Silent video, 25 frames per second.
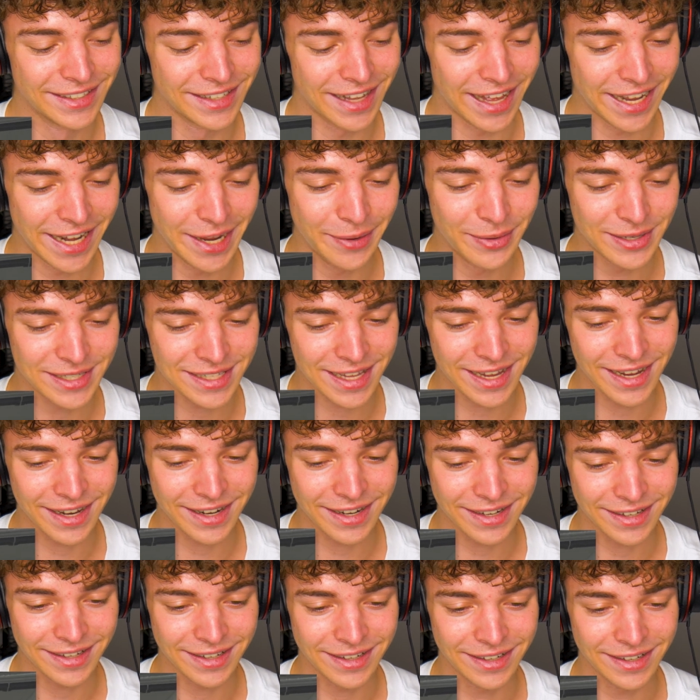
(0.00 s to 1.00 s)
And he was
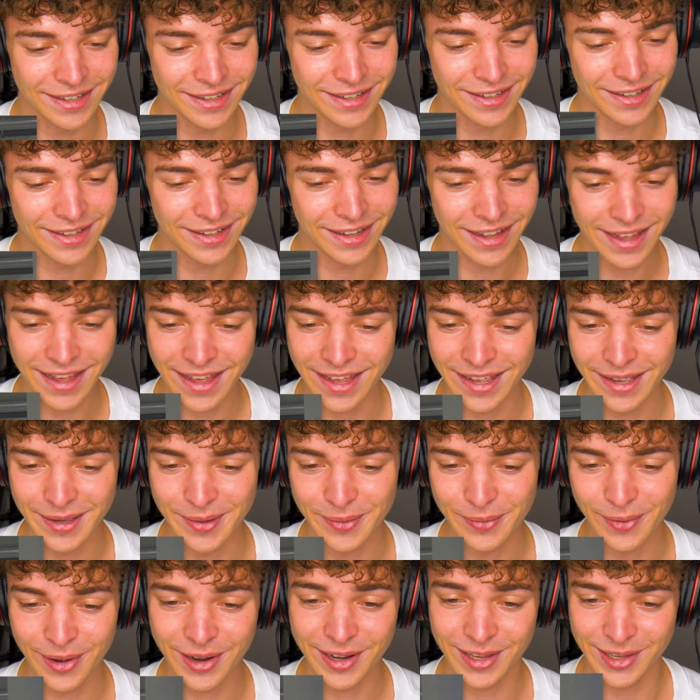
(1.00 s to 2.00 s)
like, hey,
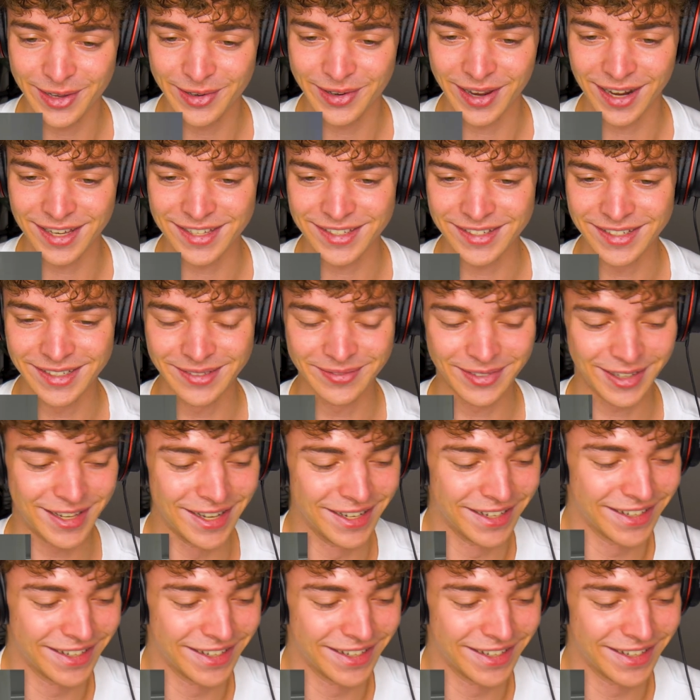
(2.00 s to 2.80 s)
what are you guys doing?